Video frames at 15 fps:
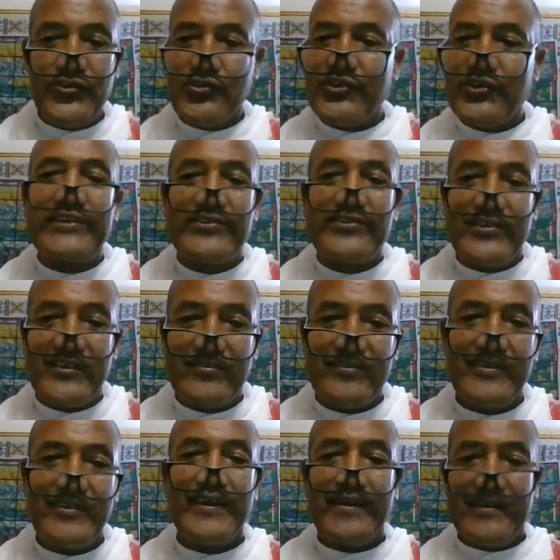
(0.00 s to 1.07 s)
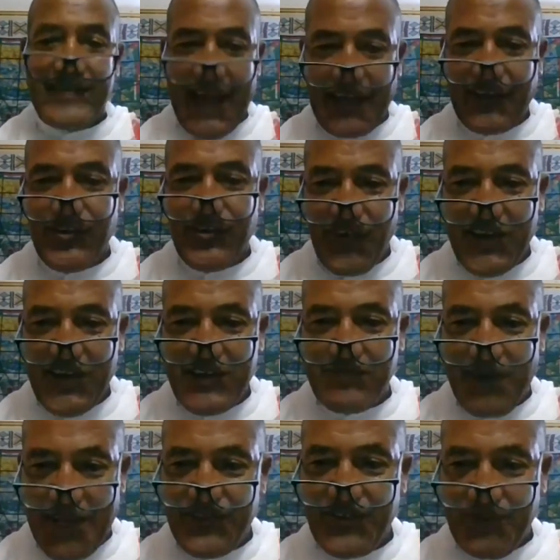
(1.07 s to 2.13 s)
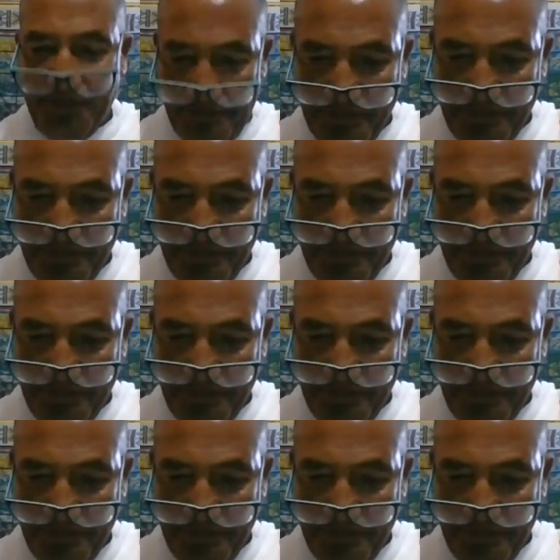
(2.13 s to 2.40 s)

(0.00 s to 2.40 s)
your interest. Thank you very much.